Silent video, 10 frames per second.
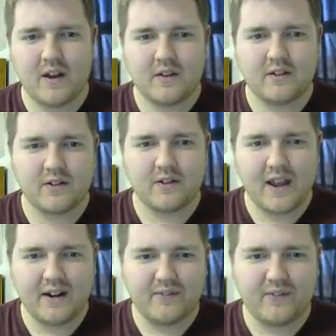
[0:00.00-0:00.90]
So
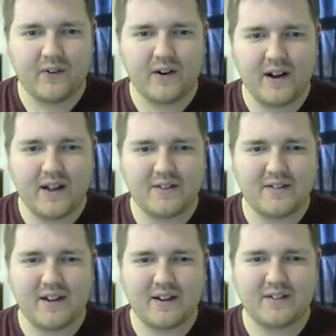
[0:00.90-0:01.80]
-4 and
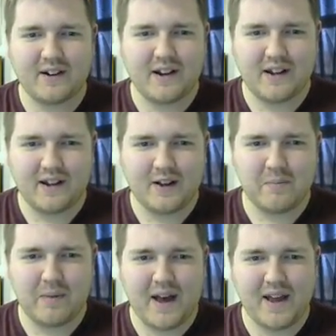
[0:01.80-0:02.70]
6 are going to
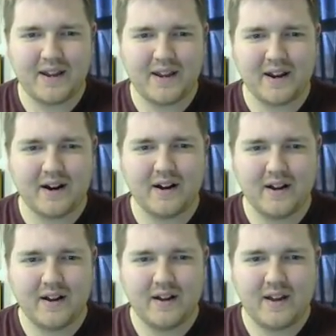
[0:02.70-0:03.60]
combine here
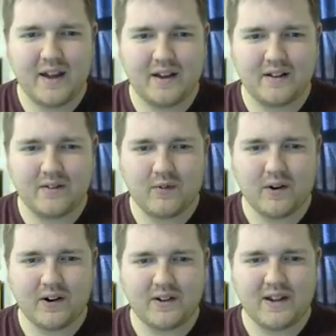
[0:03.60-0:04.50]
and
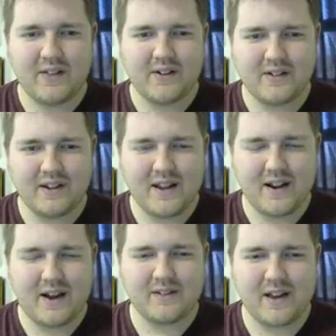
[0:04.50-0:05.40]
work together to get
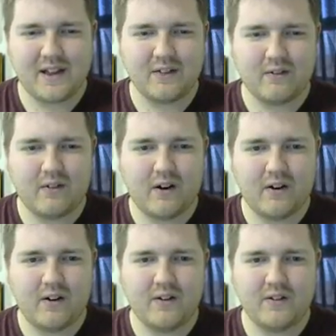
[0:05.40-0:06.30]
outside the
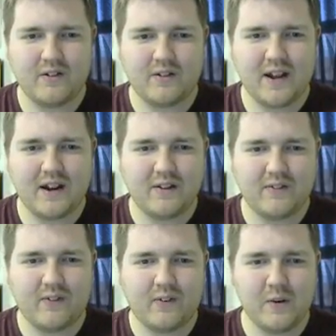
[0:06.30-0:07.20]
wall. So
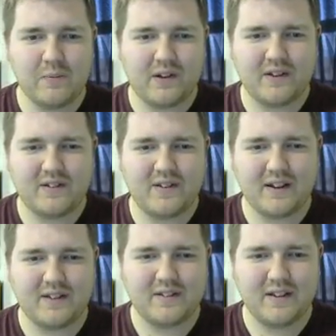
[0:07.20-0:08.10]
-4 plus
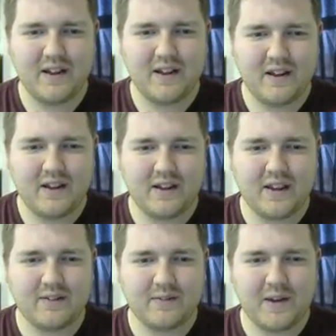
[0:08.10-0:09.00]
6
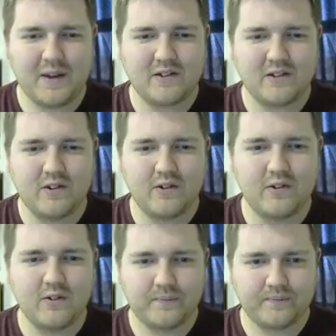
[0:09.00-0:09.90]
gives me a 2.